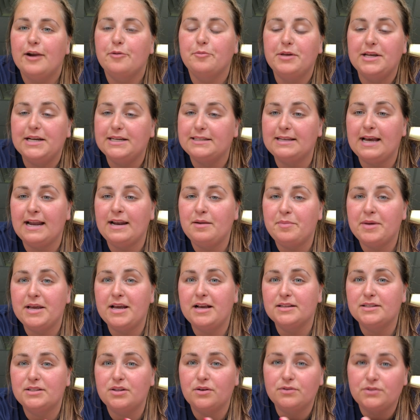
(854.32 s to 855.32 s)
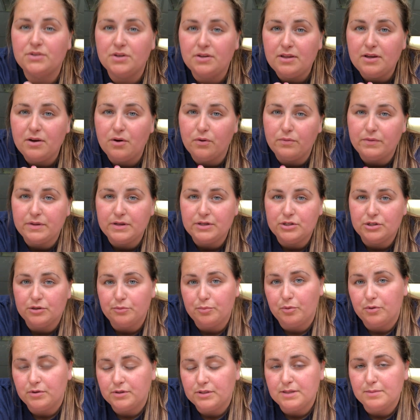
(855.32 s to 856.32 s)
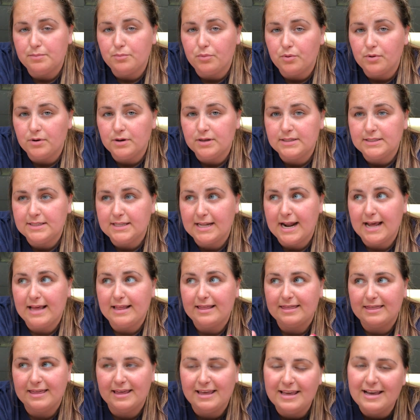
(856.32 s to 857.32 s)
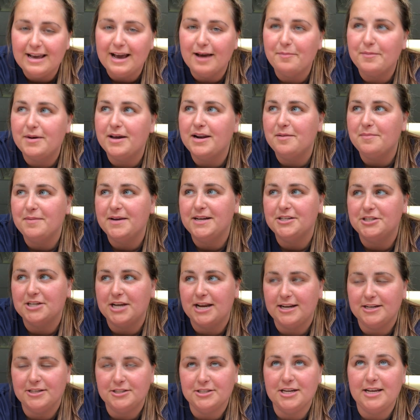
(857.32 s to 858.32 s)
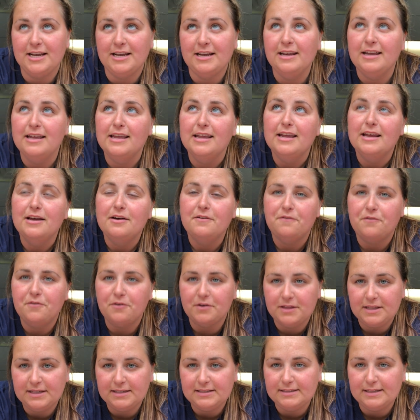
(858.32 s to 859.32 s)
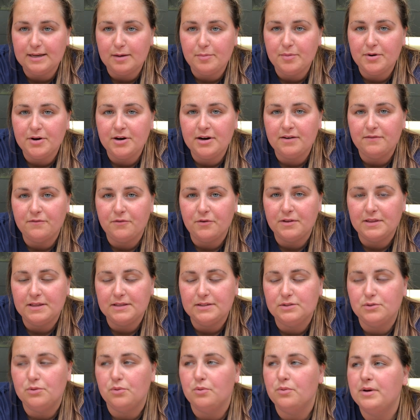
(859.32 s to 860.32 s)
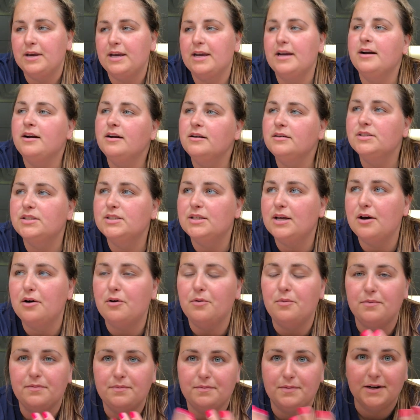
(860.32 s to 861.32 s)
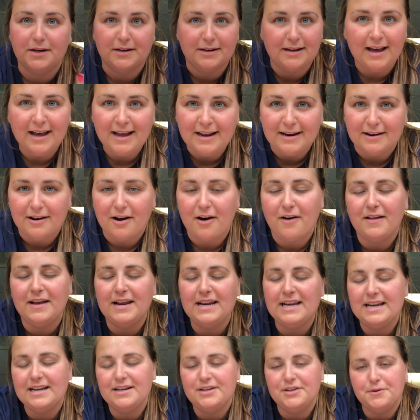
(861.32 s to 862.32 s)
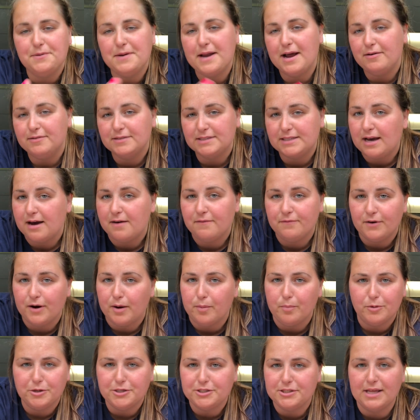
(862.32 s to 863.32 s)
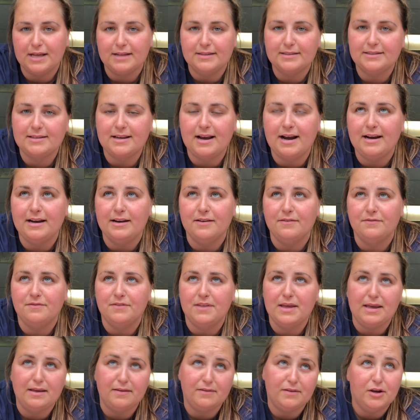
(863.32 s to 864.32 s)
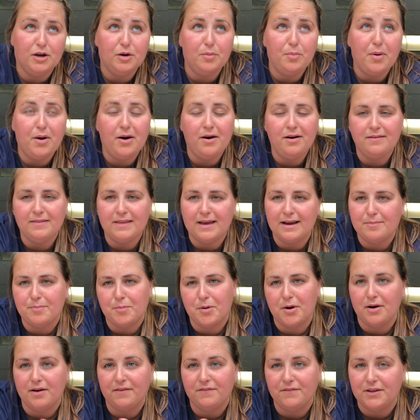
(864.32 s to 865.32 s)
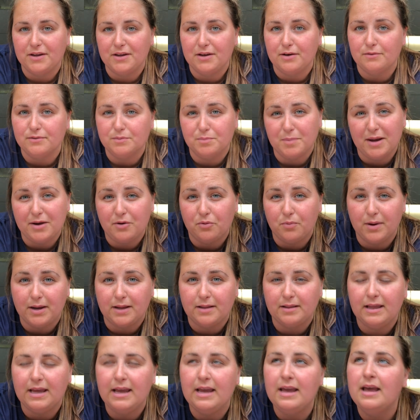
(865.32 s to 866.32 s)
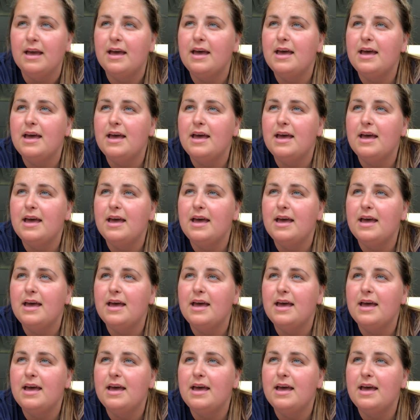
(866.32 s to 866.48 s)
I'm really excited because those are the only 2 bulletin boards that I think I'm gonna be changing for this summer and for this school year. So they're done. All I need to do now is cover them, which that's kind of the easier part. That part I feel like goes by quickly.